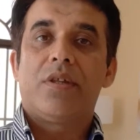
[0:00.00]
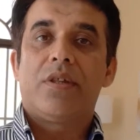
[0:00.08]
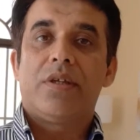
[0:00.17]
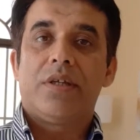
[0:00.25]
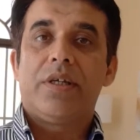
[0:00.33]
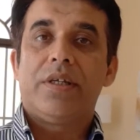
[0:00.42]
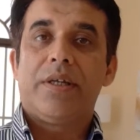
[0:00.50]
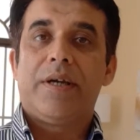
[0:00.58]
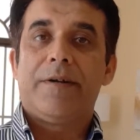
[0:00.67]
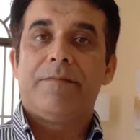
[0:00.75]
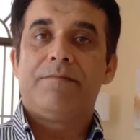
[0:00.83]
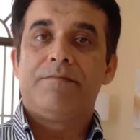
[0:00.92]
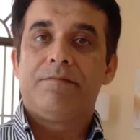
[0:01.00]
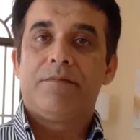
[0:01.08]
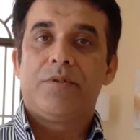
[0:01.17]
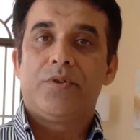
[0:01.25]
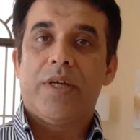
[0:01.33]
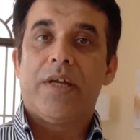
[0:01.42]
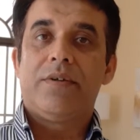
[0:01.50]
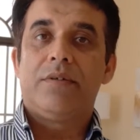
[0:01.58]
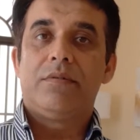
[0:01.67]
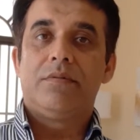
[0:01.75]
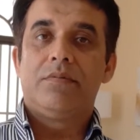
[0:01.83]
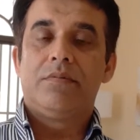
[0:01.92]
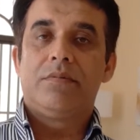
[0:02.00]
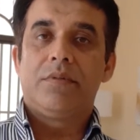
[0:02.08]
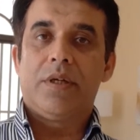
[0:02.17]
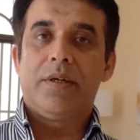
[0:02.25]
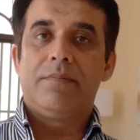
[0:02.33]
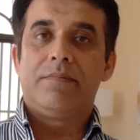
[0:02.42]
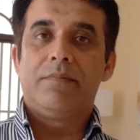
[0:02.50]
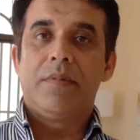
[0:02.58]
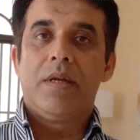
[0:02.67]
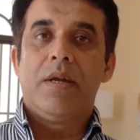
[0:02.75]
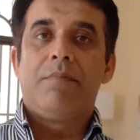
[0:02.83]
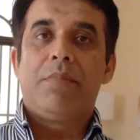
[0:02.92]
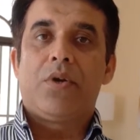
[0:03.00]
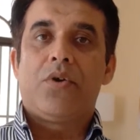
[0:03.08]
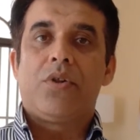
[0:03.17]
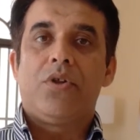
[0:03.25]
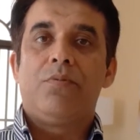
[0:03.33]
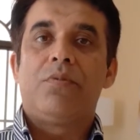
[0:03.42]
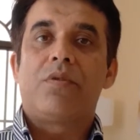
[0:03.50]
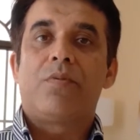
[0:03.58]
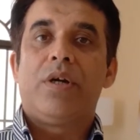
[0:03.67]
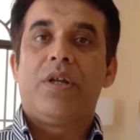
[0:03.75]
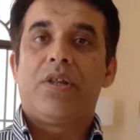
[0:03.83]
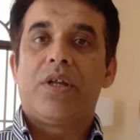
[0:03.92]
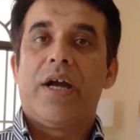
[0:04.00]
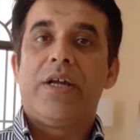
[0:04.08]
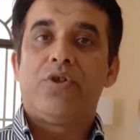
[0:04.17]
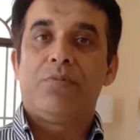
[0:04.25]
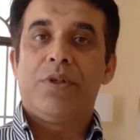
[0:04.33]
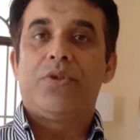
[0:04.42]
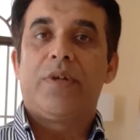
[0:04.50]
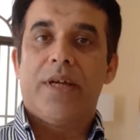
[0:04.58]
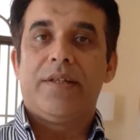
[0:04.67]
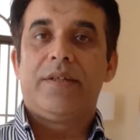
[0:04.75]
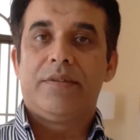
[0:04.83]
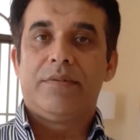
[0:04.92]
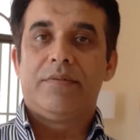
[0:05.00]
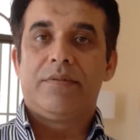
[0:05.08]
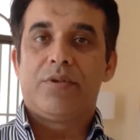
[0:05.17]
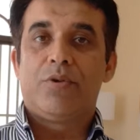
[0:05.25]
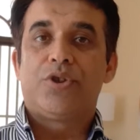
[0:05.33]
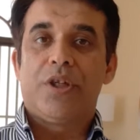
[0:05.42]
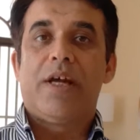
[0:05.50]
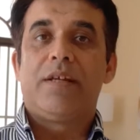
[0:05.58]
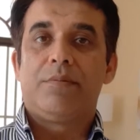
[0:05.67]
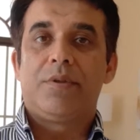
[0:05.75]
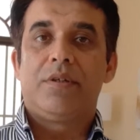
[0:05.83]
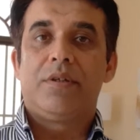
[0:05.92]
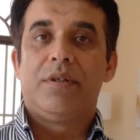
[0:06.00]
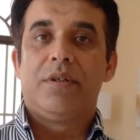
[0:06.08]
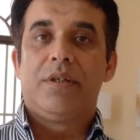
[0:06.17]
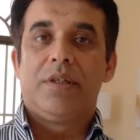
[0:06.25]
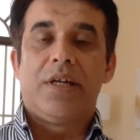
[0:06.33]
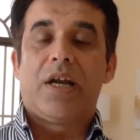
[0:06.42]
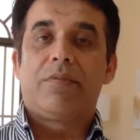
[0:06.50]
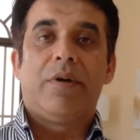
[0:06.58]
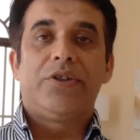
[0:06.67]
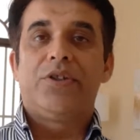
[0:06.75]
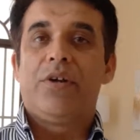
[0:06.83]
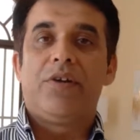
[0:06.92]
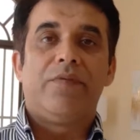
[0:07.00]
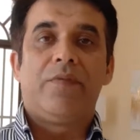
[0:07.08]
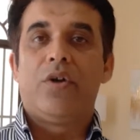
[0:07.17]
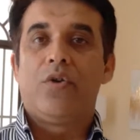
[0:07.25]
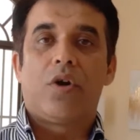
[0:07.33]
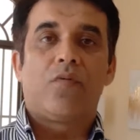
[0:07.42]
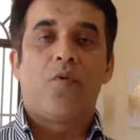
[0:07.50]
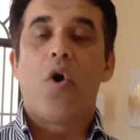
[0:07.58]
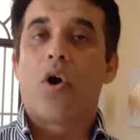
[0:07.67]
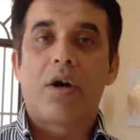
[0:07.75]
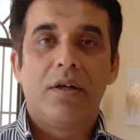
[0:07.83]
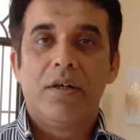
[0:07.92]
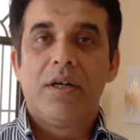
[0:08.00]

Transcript: sitting there together, yeah. Because humans were designed to be together, social animal. That's why children will not walk